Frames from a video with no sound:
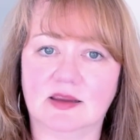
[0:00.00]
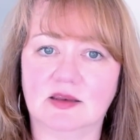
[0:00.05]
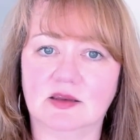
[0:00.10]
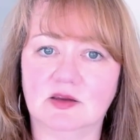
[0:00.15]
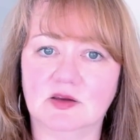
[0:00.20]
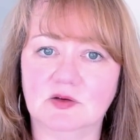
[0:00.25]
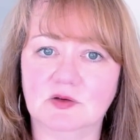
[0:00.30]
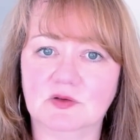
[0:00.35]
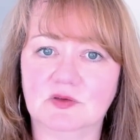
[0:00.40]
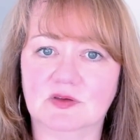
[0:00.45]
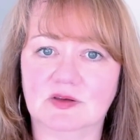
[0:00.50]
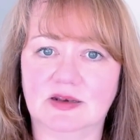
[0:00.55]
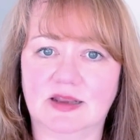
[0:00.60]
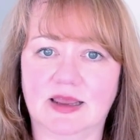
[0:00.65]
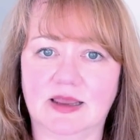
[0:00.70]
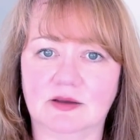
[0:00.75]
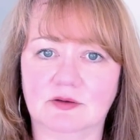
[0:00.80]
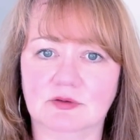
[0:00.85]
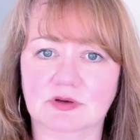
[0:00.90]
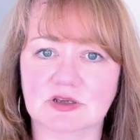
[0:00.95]
and use the
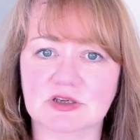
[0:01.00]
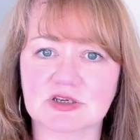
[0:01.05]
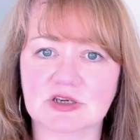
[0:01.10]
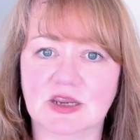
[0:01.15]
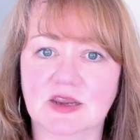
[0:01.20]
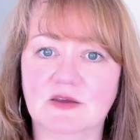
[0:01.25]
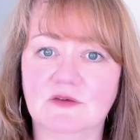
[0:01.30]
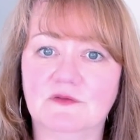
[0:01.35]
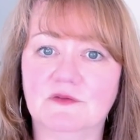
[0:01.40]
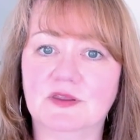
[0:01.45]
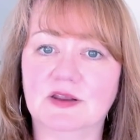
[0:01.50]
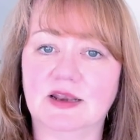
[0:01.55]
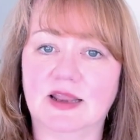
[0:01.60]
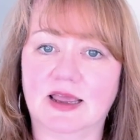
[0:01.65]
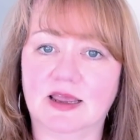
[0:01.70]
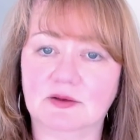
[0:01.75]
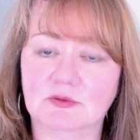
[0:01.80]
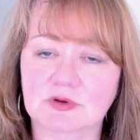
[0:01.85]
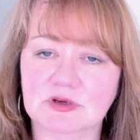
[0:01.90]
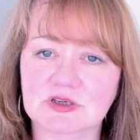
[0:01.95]
language if the
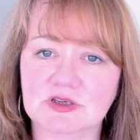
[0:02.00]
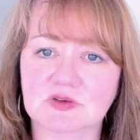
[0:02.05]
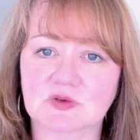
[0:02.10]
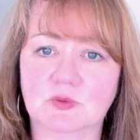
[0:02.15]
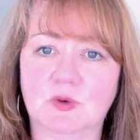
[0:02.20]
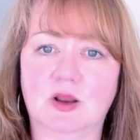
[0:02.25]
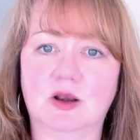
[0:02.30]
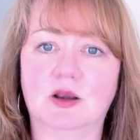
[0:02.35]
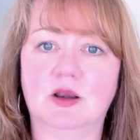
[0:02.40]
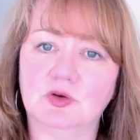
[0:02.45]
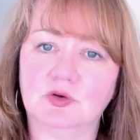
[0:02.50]
language is one